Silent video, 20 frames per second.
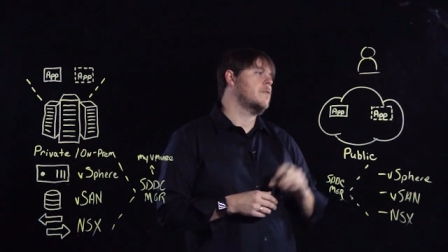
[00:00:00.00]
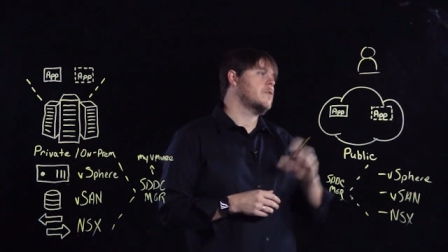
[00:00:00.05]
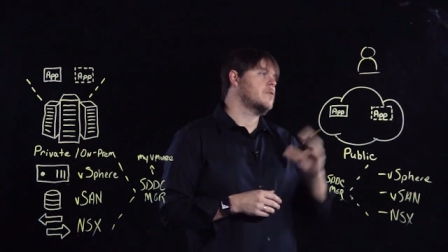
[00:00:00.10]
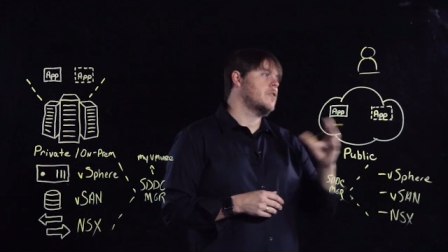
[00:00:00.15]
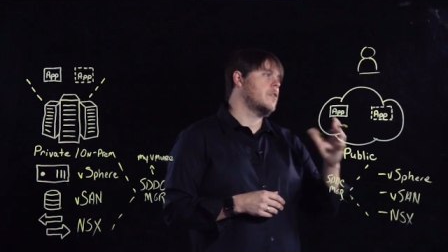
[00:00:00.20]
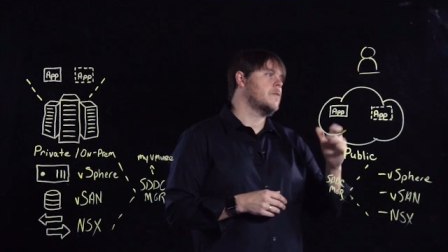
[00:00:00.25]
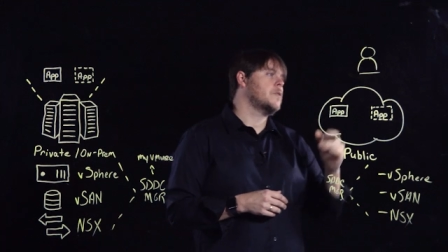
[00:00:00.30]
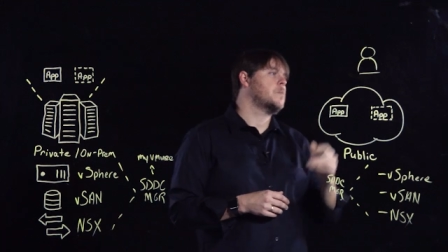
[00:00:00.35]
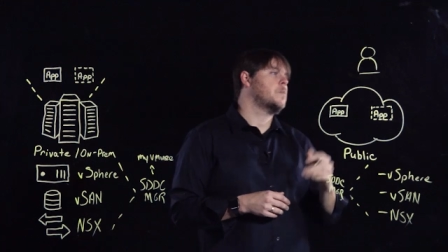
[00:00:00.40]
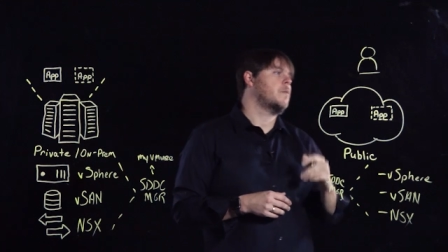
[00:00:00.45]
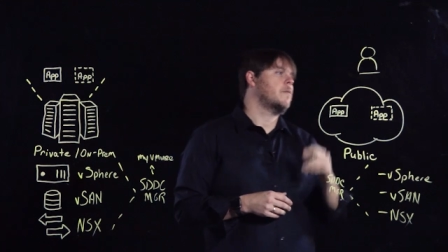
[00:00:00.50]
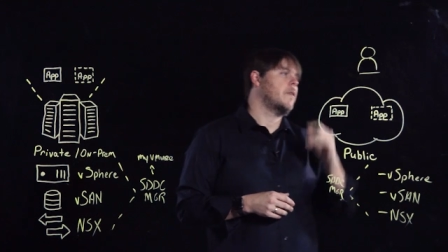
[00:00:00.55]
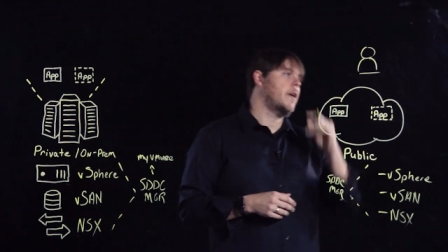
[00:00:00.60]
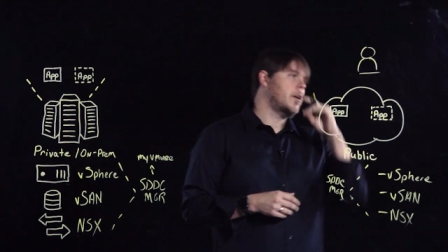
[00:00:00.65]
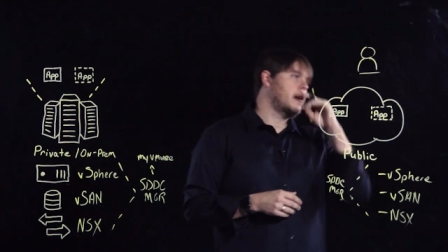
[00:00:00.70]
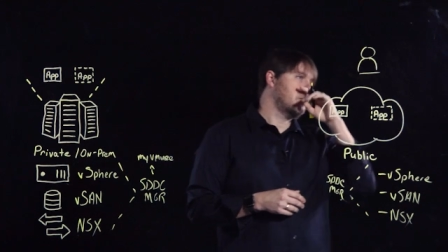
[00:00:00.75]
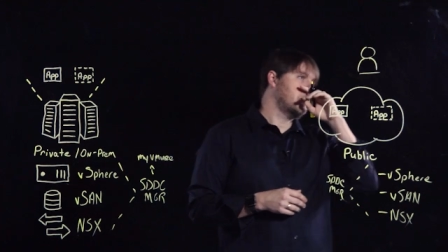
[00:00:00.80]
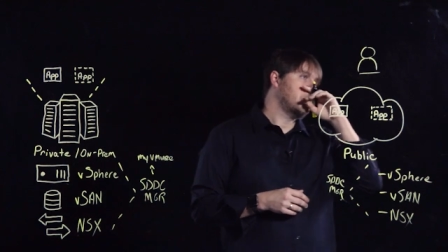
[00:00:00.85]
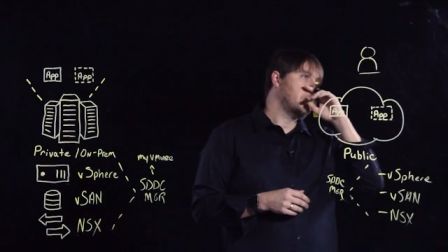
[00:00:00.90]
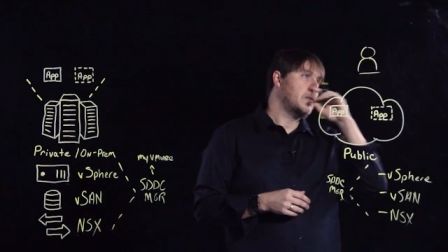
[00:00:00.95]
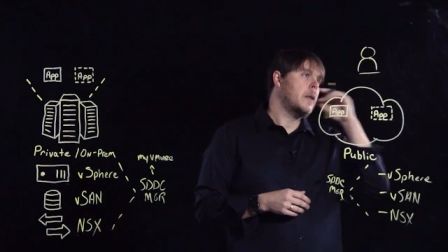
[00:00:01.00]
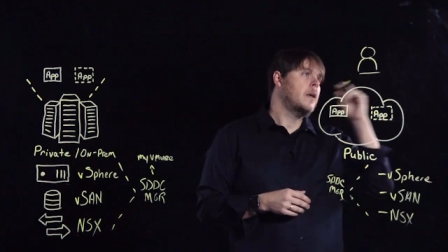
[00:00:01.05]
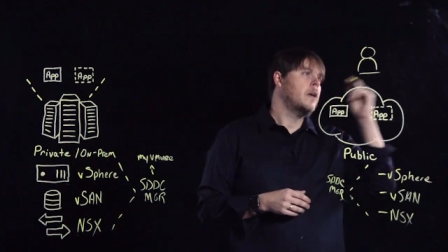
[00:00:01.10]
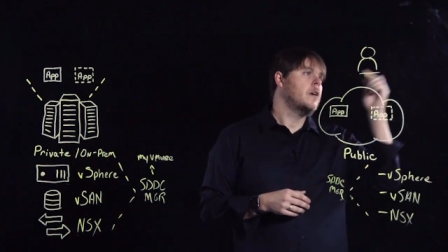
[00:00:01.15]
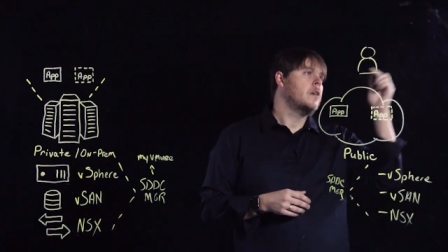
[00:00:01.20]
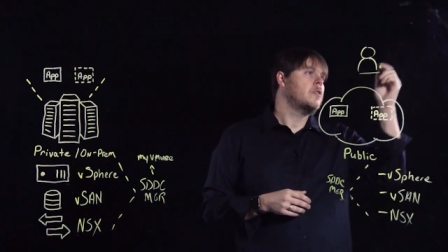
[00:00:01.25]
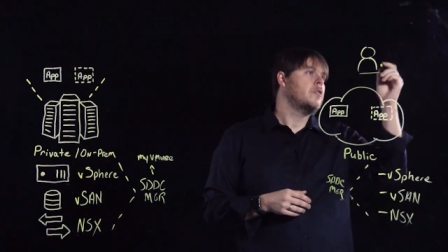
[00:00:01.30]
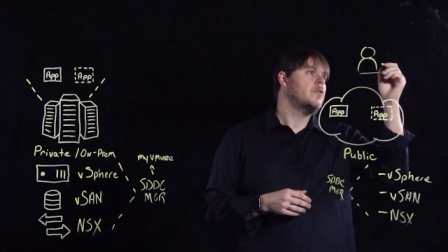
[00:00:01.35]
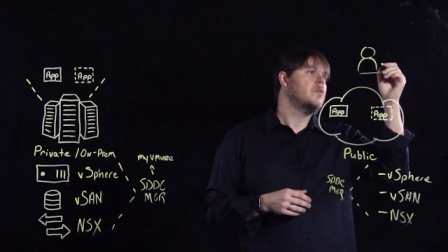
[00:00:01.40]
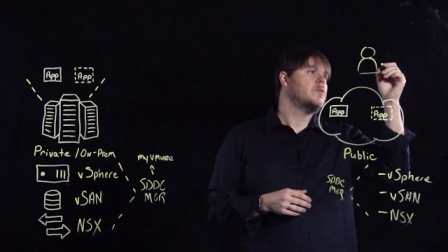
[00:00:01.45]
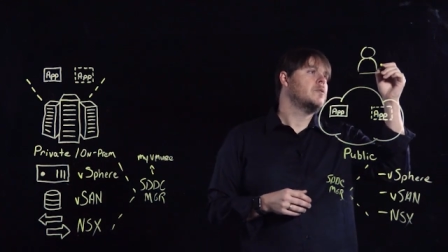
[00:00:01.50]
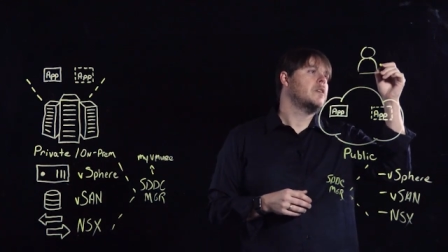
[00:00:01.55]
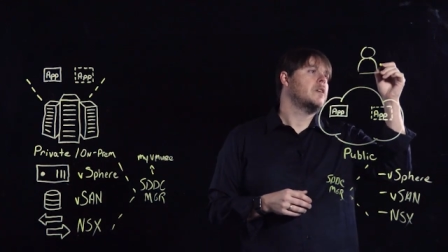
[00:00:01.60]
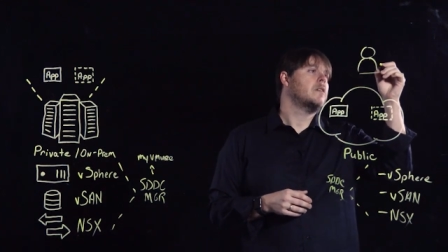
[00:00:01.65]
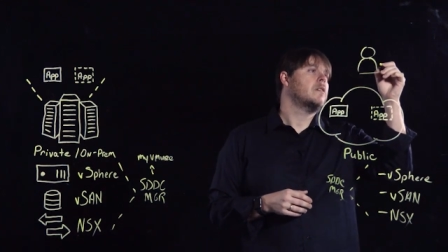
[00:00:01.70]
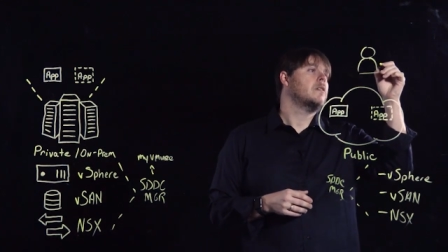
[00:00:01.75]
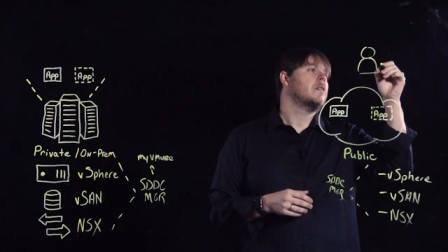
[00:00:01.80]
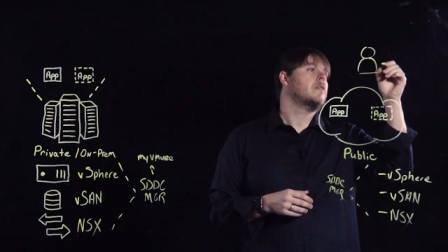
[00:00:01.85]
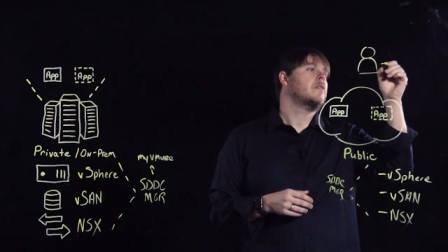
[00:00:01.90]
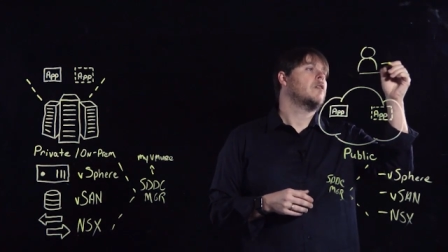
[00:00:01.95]
the service provider,
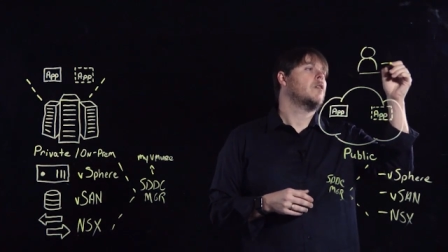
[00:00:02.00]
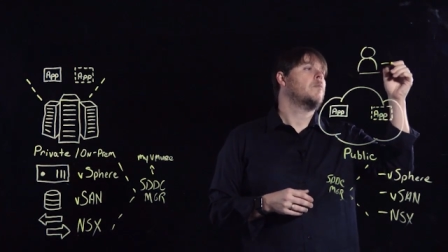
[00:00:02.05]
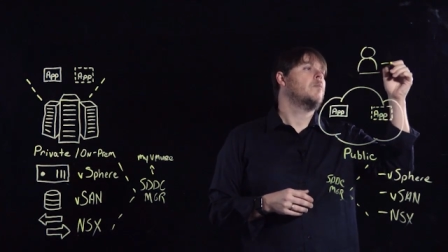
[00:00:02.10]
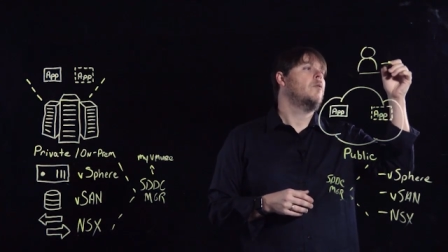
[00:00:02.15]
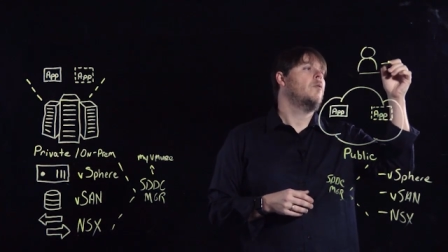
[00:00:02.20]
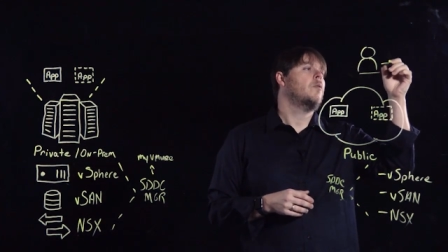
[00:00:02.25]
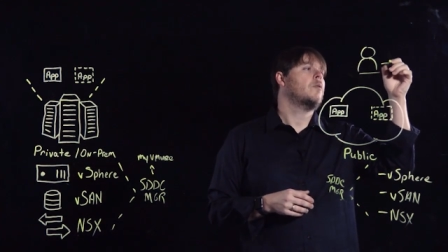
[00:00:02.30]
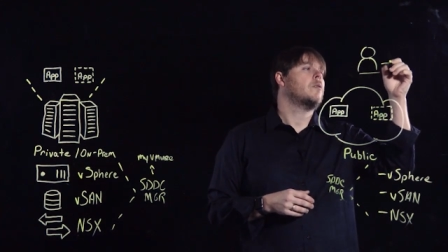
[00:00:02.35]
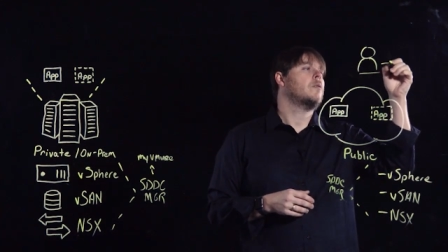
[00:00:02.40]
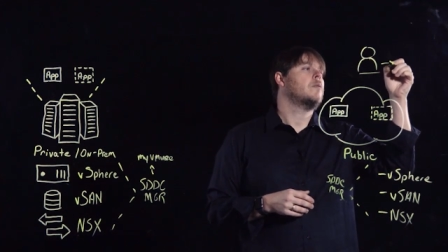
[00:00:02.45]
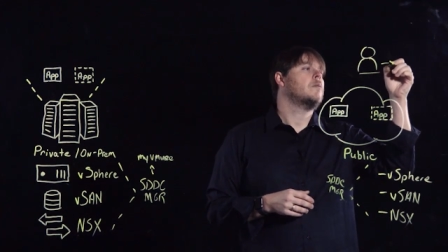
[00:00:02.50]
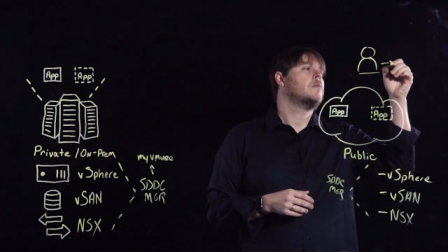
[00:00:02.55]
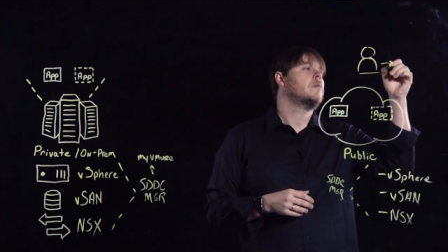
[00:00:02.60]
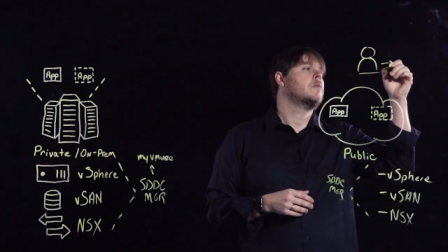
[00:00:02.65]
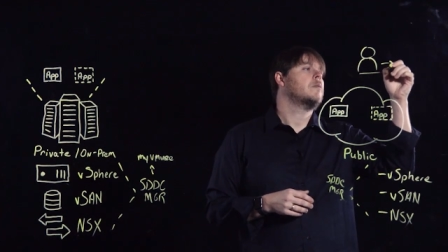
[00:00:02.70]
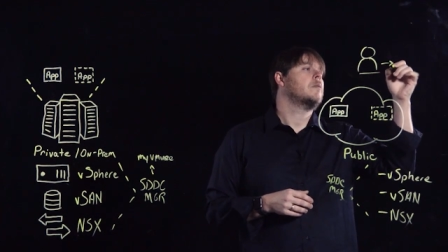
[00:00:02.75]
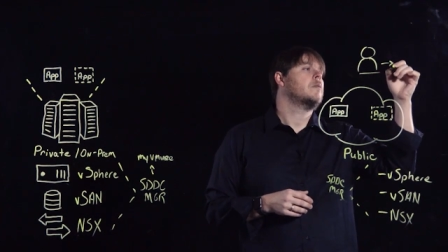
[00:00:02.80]
using their portal.